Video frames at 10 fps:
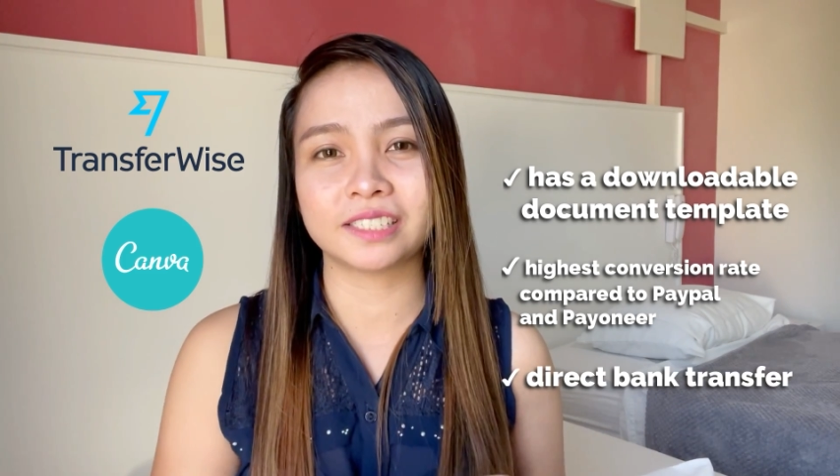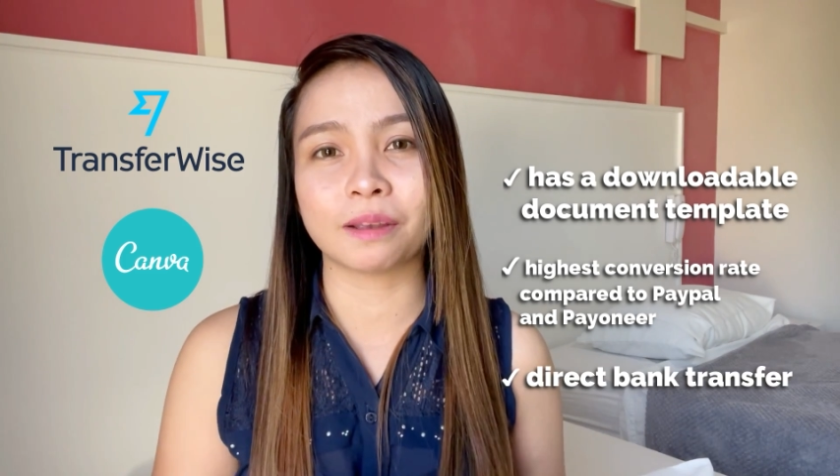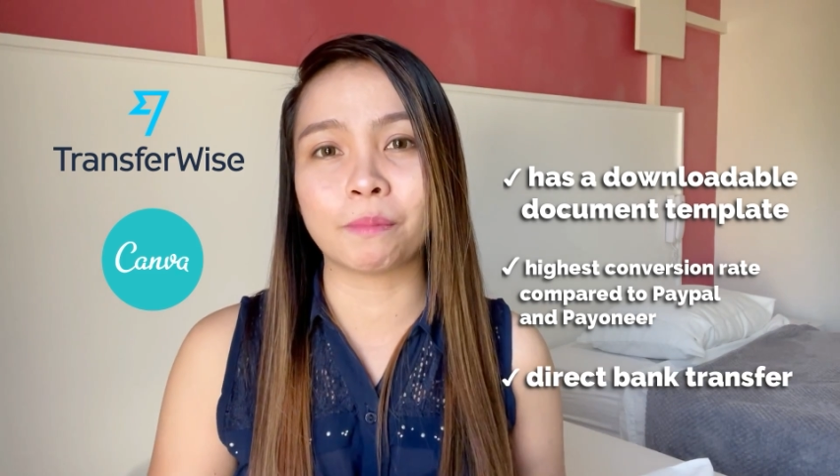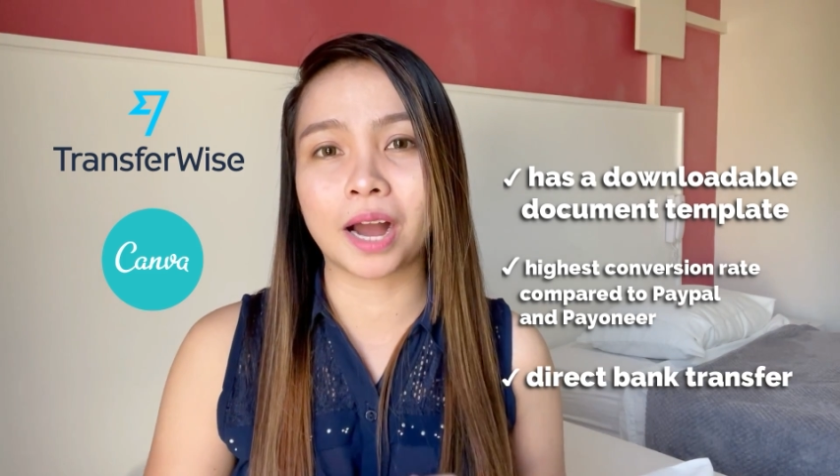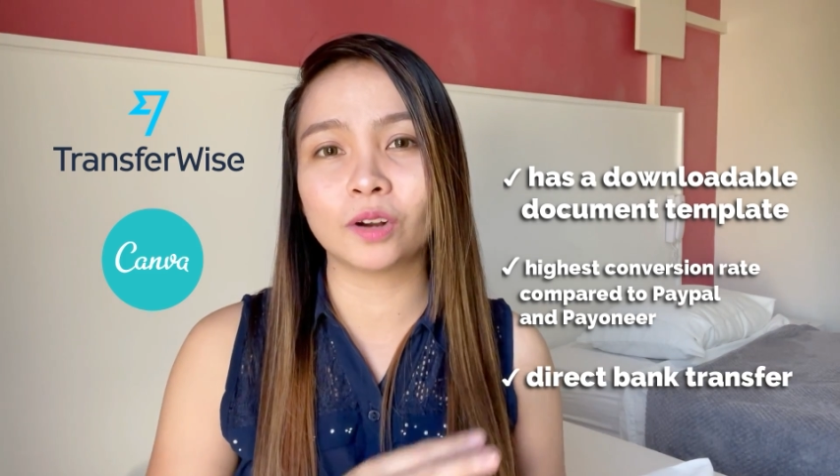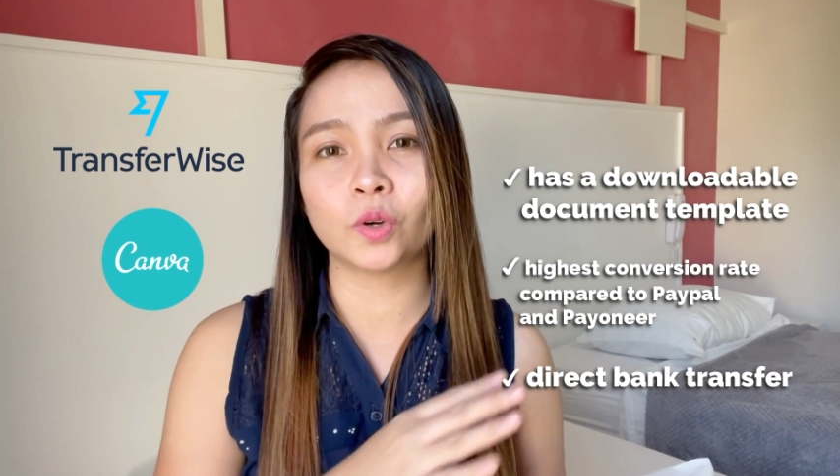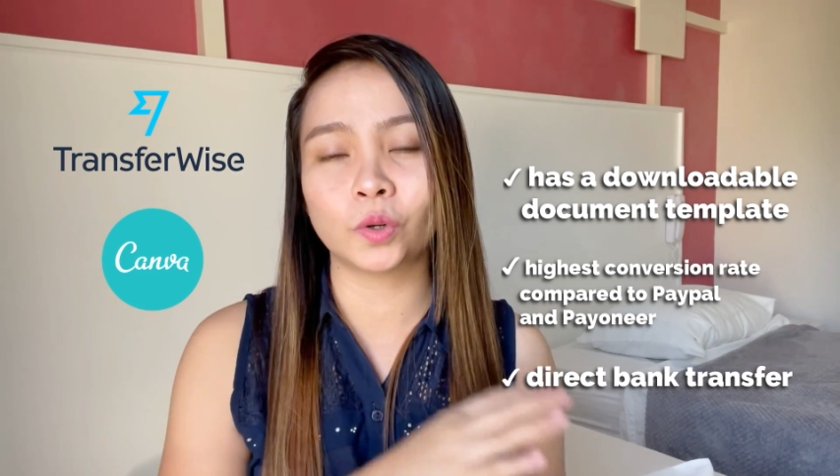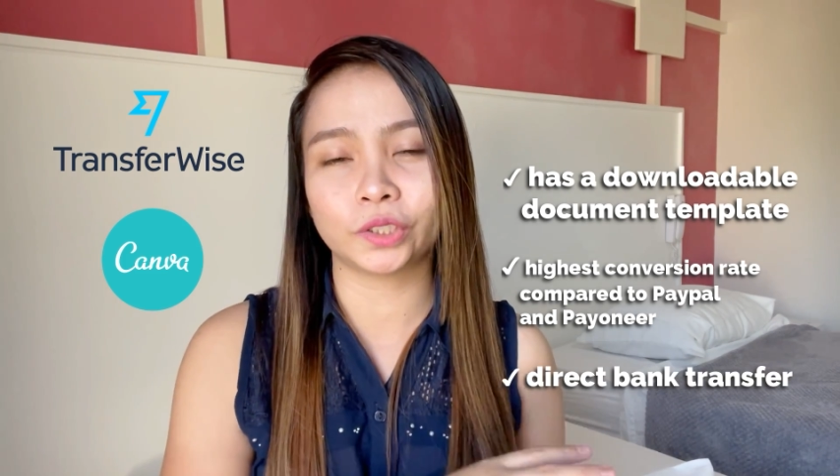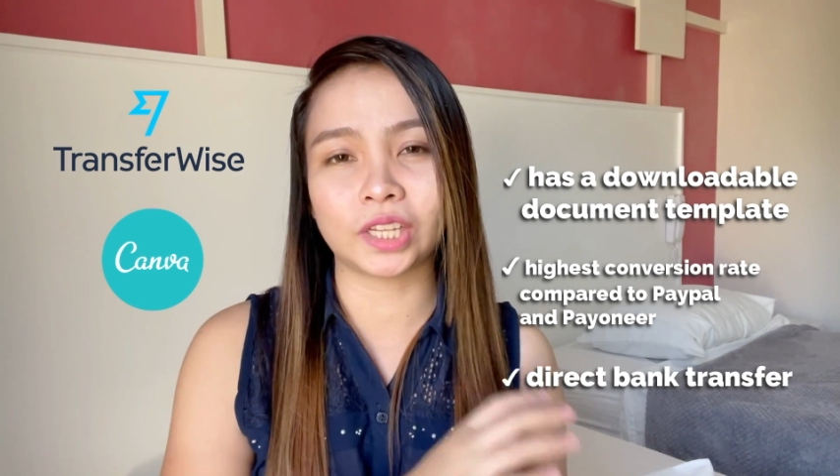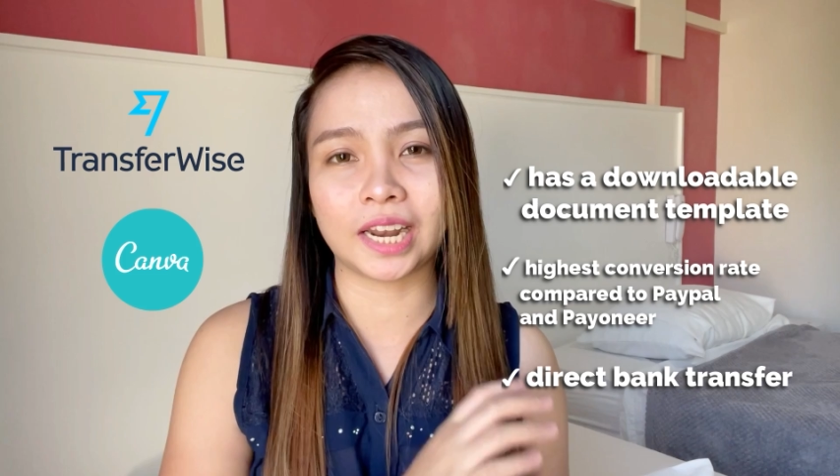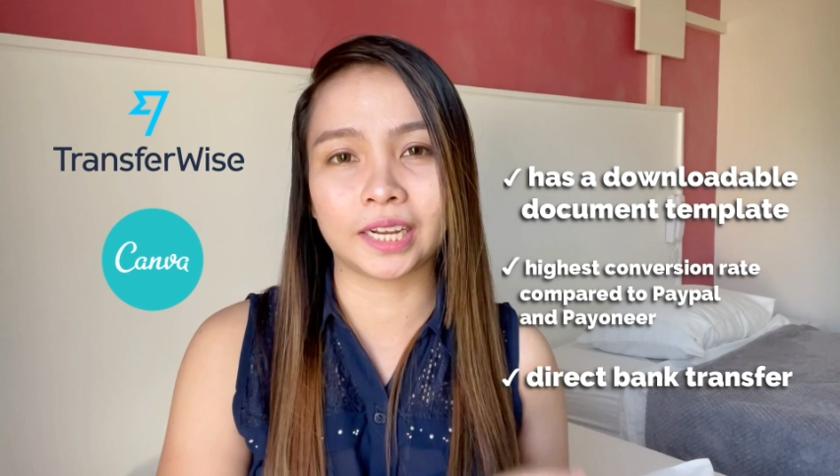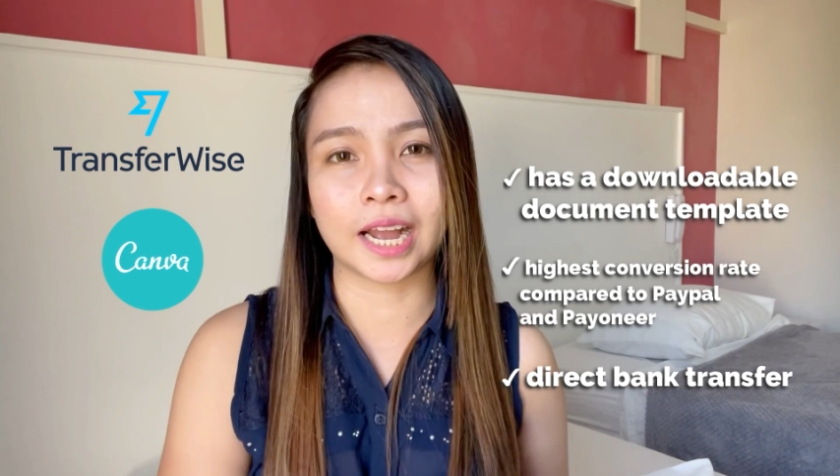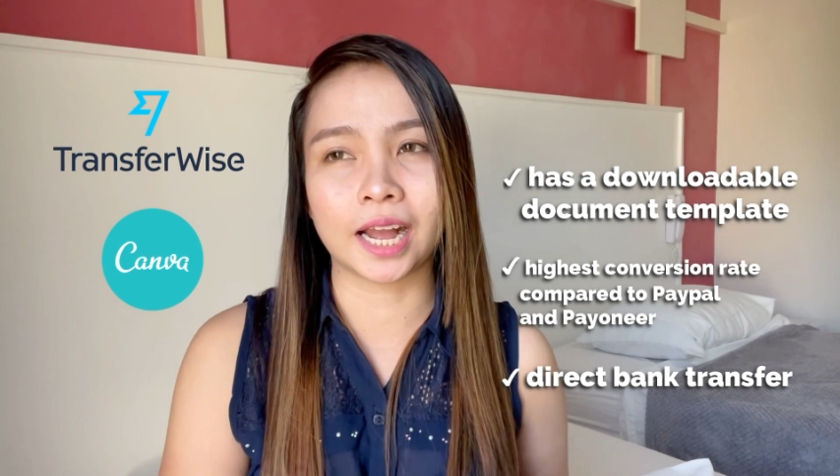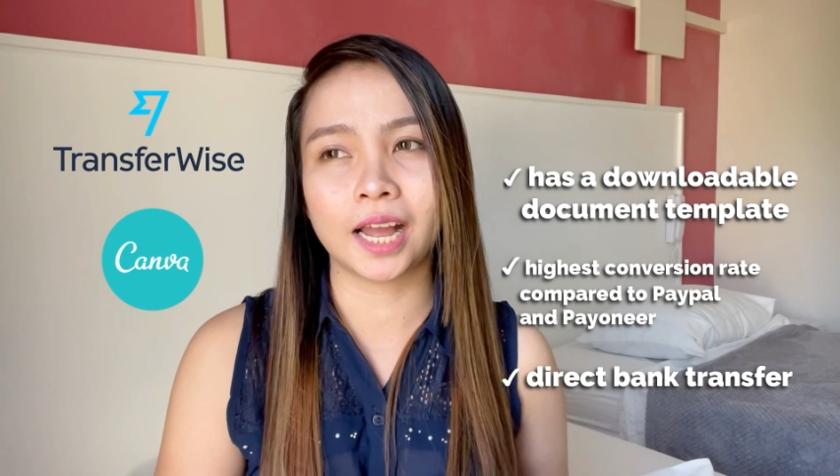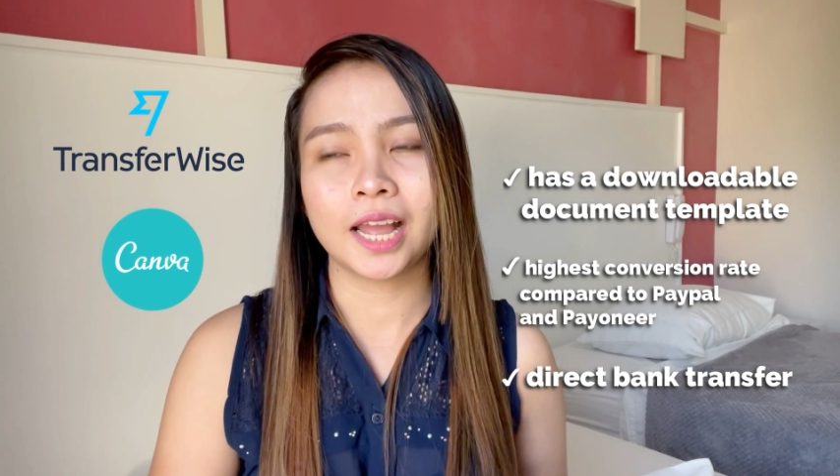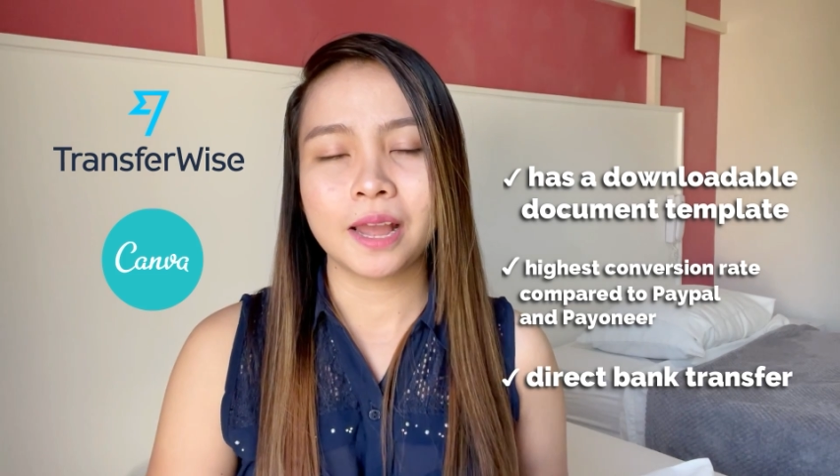sa bangko ko talaga